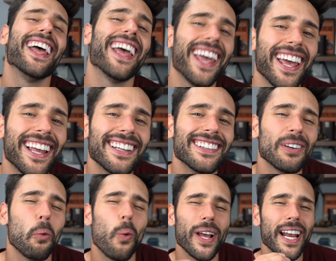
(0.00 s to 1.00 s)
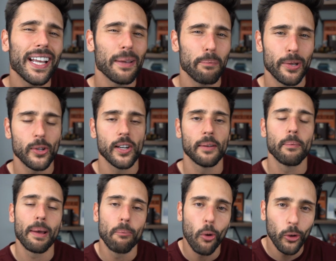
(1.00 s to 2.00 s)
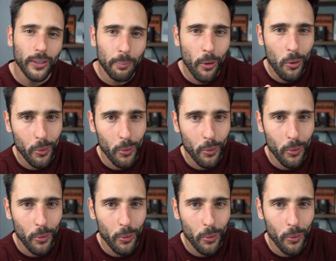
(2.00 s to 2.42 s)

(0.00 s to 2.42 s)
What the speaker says: And when I computed my multiple